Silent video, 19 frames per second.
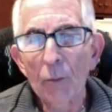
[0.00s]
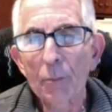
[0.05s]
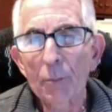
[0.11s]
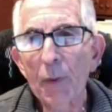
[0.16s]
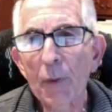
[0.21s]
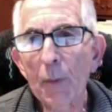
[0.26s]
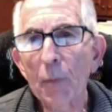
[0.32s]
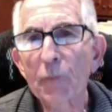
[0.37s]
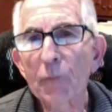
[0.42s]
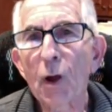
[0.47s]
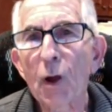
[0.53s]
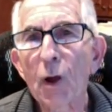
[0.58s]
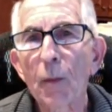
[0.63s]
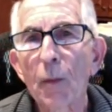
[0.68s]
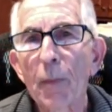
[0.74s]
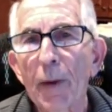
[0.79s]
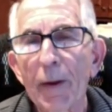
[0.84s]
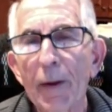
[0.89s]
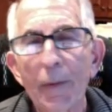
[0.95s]
People talk
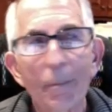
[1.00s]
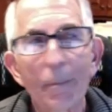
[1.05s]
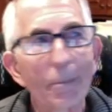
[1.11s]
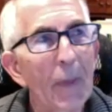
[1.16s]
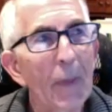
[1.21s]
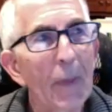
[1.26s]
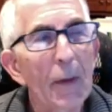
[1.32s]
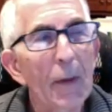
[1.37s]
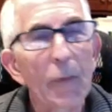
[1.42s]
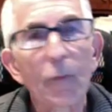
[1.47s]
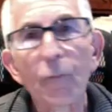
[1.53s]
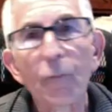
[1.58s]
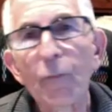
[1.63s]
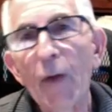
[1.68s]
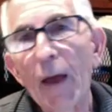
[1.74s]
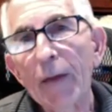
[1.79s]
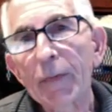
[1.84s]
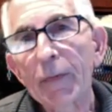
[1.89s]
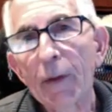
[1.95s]
about the
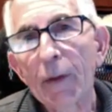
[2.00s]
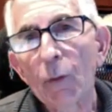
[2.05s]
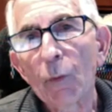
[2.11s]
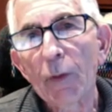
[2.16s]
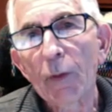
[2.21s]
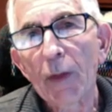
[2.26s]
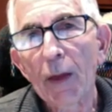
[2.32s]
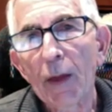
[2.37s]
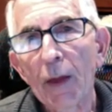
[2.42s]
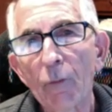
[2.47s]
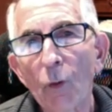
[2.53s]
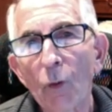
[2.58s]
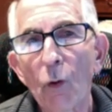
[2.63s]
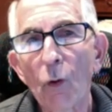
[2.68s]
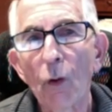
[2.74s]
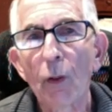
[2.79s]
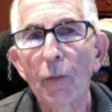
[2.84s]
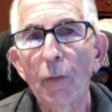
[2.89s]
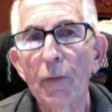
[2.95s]
fact that we have
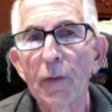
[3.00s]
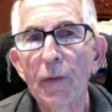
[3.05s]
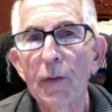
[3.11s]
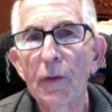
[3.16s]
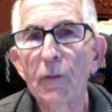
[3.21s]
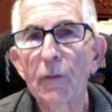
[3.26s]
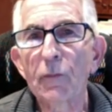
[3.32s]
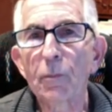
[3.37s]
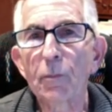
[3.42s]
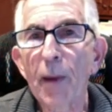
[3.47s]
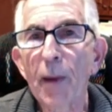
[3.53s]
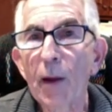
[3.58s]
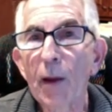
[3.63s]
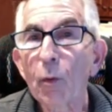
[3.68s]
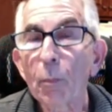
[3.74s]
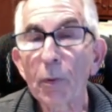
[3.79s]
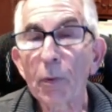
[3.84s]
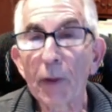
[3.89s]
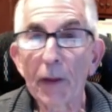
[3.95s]
all these
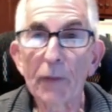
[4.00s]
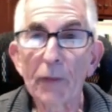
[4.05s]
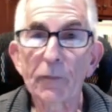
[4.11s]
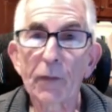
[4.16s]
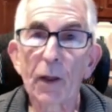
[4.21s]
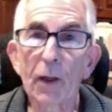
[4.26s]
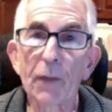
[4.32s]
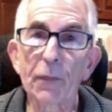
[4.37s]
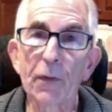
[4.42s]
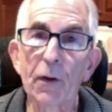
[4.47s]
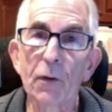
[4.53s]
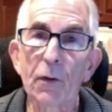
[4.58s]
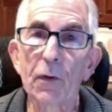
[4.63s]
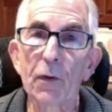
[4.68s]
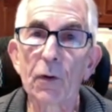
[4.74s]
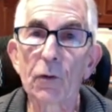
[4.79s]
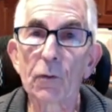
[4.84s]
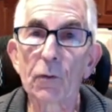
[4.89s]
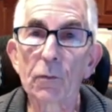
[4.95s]
power plants out there
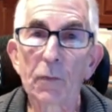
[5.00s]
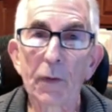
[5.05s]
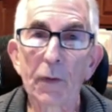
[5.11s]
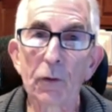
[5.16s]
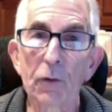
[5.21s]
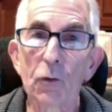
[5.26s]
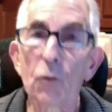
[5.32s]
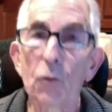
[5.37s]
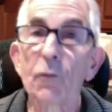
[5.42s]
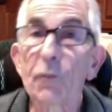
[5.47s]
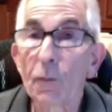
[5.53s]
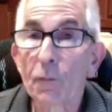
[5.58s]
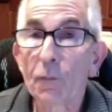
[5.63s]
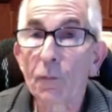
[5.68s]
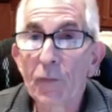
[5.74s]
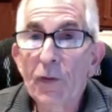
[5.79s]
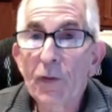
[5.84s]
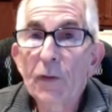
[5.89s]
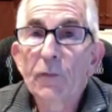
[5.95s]
that use the
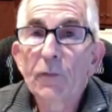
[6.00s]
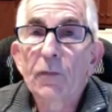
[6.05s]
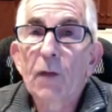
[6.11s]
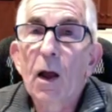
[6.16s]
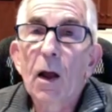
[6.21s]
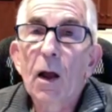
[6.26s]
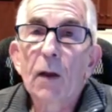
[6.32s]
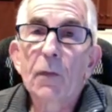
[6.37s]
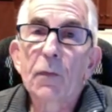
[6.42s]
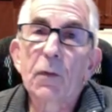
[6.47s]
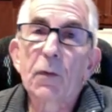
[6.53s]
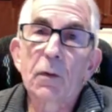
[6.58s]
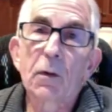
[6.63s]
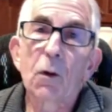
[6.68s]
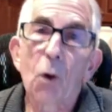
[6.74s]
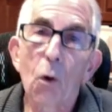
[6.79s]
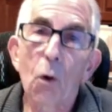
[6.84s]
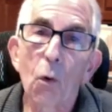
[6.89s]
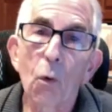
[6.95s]
feedstock, the
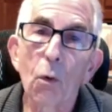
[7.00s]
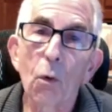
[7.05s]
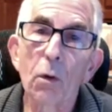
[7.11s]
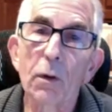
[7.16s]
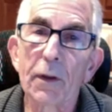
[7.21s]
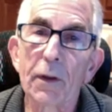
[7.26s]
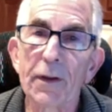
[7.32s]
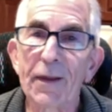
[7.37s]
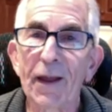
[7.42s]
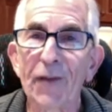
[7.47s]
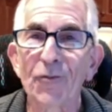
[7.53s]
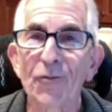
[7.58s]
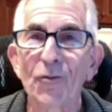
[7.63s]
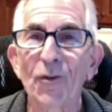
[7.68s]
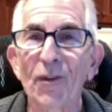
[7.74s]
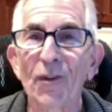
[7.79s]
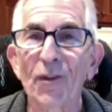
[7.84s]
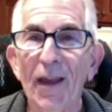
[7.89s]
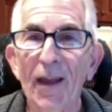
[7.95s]
coal and
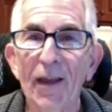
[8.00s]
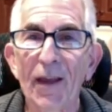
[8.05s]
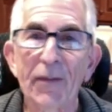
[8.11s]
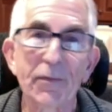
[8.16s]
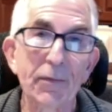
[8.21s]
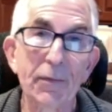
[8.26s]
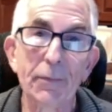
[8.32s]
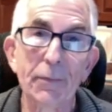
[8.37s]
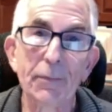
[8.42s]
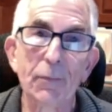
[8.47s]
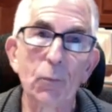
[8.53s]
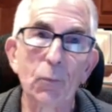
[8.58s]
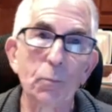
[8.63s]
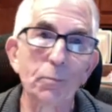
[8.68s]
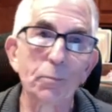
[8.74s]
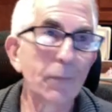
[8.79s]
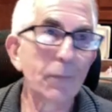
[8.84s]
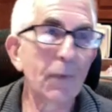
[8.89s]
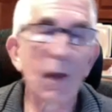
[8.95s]
natural gas, and
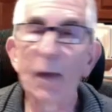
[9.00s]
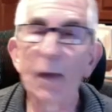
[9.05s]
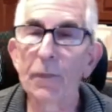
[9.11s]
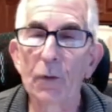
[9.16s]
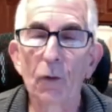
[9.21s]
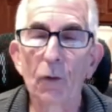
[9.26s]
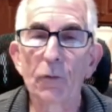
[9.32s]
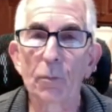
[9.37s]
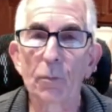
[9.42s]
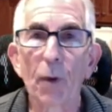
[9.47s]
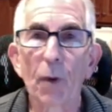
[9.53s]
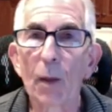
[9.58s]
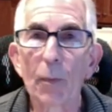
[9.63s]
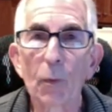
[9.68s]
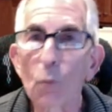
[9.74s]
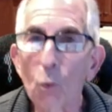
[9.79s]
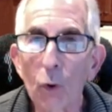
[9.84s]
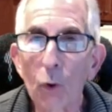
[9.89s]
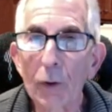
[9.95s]
God knows
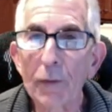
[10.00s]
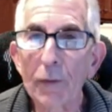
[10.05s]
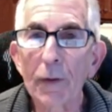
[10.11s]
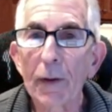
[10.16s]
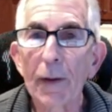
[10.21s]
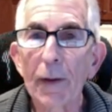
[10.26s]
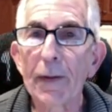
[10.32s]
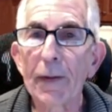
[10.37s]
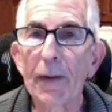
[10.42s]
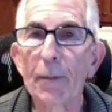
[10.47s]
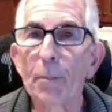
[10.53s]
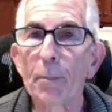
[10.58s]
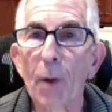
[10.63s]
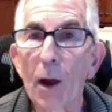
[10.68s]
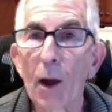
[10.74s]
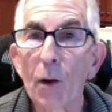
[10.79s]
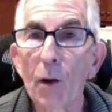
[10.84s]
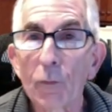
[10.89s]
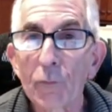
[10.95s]
probably wood and
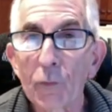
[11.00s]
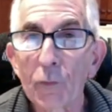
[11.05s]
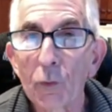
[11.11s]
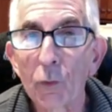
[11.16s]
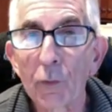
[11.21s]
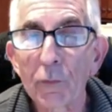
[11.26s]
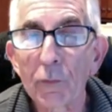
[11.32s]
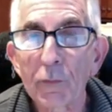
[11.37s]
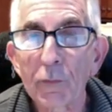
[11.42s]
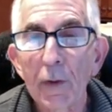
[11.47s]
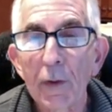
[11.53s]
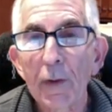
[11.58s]
biofuels.